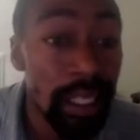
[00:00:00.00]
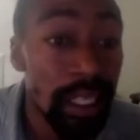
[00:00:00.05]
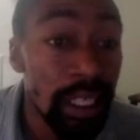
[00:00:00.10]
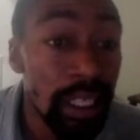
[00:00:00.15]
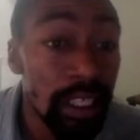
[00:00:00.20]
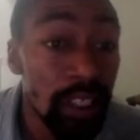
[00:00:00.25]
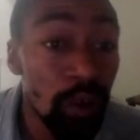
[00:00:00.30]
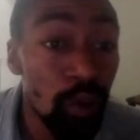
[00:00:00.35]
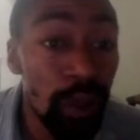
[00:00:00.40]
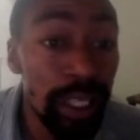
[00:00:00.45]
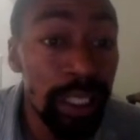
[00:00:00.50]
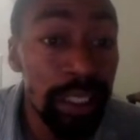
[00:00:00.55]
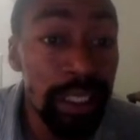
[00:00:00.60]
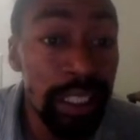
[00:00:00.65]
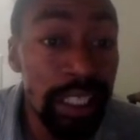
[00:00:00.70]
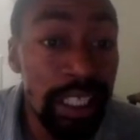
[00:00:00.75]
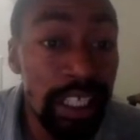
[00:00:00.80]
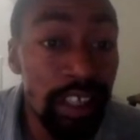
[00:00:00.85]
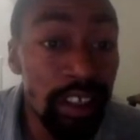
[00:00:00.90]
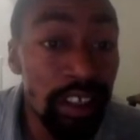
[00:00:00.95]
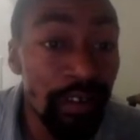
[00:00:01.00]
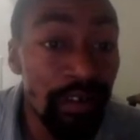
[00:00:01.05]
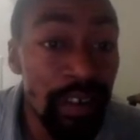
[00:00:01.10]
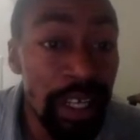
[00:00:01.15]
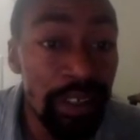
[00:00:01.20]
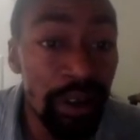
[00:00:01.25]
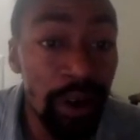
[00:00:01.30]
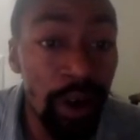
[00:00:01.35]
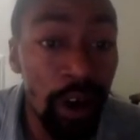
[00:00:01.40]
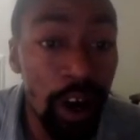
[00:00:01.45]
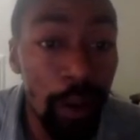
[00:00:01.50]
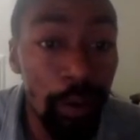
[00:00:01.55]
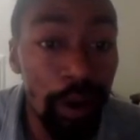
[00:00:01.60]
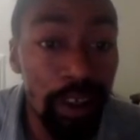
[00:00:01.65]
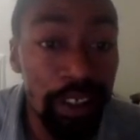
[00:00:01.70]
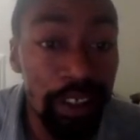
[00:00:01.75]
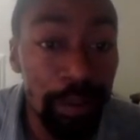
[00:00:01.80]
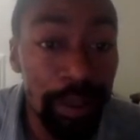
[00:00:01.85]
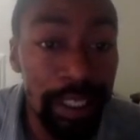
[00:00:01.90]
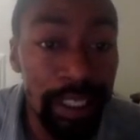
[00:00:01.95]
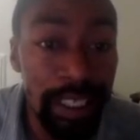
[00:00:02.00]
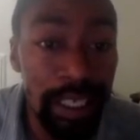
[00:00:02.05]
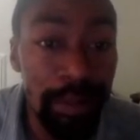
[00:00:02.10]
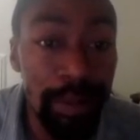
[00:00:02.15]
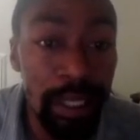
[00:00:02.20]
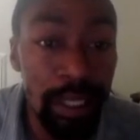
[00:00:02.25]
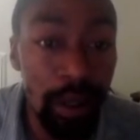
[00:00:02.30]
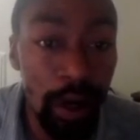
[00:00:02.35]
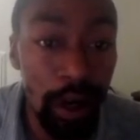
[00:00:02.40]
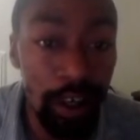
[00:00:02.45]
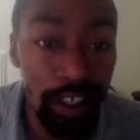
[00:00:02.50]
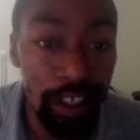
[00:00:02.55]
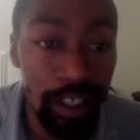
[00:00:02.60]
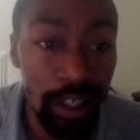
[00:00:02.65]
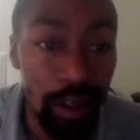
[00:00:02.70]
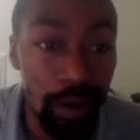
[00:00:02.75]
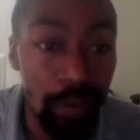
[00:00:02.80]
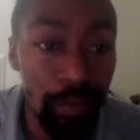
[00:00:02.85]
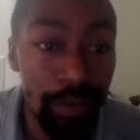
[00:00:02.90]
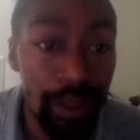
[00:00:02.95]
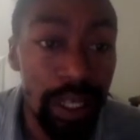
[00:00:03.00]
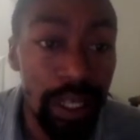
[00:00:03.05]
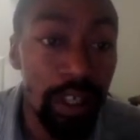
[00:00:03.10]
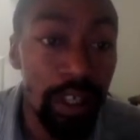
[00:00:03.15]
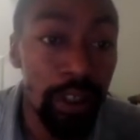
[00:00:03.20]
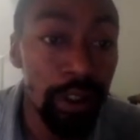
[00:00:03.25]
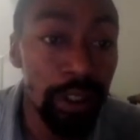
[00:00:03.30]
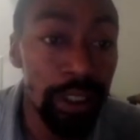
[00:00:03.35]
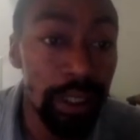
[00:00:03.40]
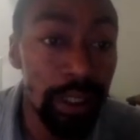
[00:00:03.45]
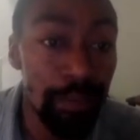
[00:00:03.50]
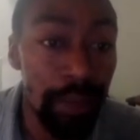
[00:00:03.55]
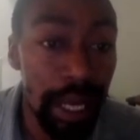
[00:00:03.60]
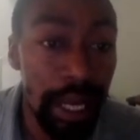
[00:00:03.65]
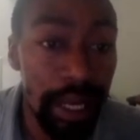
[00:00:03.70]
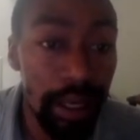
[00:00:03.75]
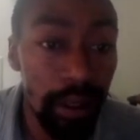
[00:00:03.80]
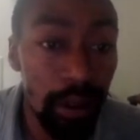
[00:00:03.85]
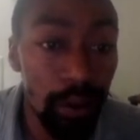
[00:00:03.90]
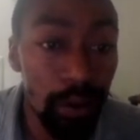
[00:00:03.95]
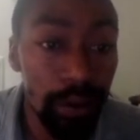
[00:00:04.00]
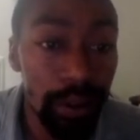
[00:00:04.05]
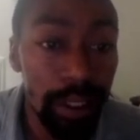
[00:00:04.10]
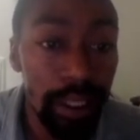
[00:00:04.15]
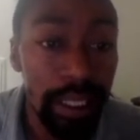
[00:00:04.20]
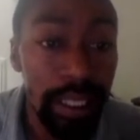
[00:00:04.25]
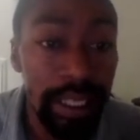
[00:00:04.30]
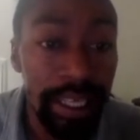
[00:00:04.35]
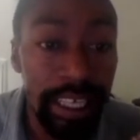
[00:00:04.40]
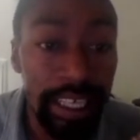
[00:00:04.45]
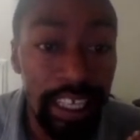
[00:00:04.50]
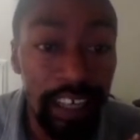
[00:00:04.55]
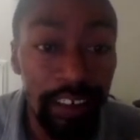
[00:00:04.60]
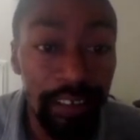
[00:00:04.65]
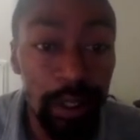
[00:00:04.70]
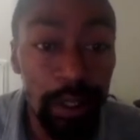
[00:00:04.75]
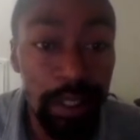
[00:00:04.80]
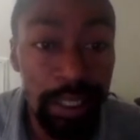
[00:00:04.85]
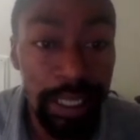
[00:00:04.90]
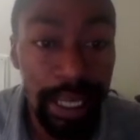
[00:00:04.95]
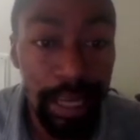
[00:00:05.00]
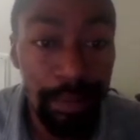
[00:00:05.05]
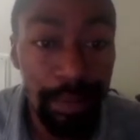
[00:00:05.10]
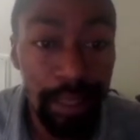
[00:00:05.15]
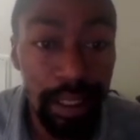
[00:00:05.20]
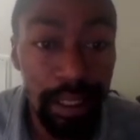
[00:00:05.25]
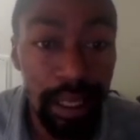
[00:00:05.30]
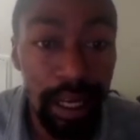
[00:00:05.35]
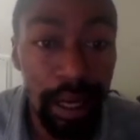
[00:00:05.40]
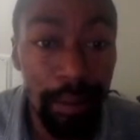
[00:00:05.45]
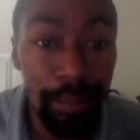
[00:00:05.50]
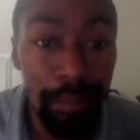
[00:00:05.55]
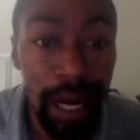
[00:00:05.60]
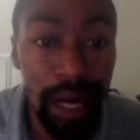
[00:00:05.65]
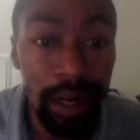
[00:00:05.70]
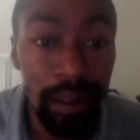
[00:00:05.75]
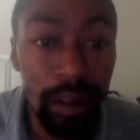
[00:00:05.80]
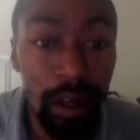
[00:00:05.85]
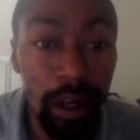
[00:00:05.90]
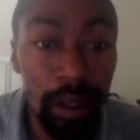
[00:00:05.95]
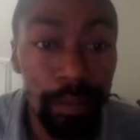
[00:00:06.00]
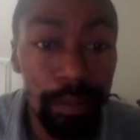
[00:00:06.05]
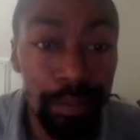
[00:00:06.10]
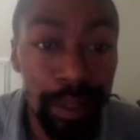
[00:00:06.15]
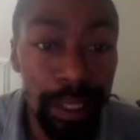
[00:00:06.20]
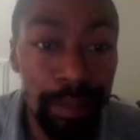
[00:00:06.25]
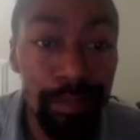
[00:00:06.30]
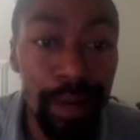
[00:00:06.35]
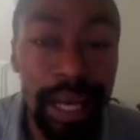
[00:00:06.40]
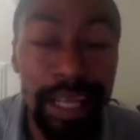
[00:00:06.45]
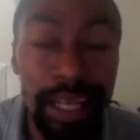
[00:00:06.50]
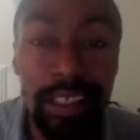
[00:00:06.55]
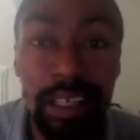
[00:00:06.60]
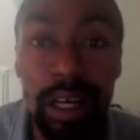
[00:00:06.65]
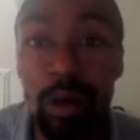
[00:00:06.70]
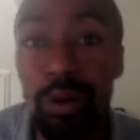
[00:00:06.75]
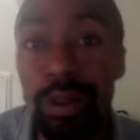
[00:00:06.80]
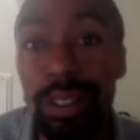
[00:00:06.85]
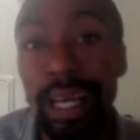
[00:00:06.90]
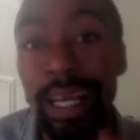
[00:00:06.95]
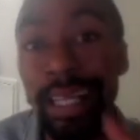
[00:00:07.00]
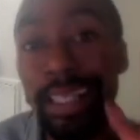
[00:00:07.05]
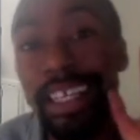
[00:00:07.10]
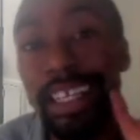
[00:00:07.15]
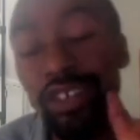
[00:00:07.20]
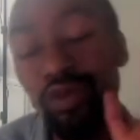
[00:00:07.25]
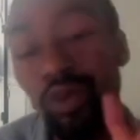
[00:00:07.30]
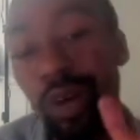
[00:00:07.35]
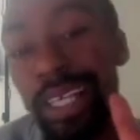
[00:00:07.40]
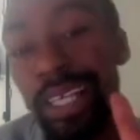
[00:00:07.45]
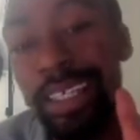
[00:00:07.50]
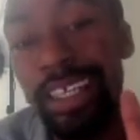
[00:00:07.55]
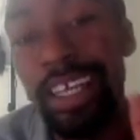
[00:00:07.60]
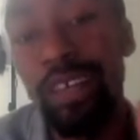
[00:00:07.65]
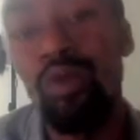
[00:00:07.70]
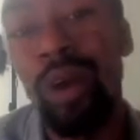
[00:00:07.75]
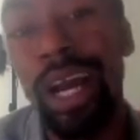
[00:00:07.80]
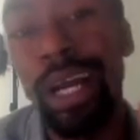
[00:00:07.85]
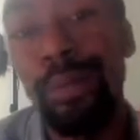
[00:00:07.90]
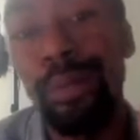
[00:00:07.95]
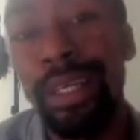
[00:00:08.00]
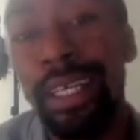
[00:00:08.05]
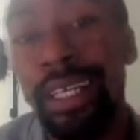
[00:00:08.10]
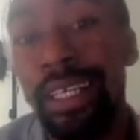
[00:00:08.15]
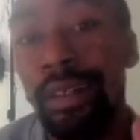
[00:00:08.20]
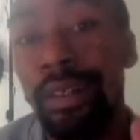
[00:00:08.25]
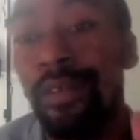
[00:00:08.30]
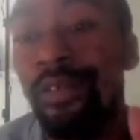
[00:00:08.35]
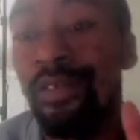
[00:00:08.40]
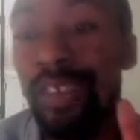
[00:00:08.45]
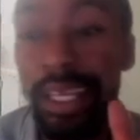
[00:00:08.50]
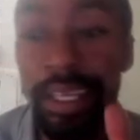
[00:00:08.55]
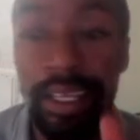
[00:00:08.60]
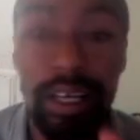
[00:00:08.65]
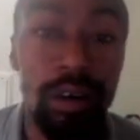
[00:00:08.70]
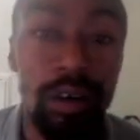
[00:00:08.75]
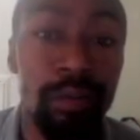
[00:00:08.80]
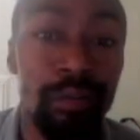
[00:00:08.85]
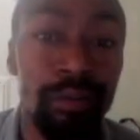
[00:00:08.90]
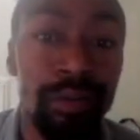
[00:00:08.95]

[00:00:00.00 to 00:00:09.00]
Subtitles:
The weekly series features hallmarks of a TV talk show, including a panel, an interview segment, a monologue, pin by its host. And this is what I said right at the beginning of the video.